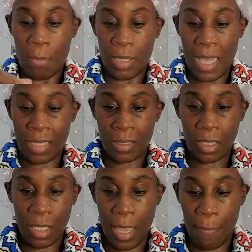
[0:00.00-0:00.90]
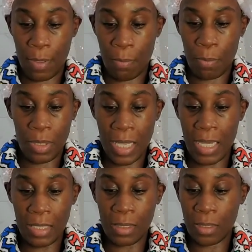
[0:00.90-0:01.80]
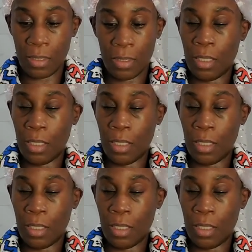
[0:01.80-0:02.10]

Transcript: plastic cap in place.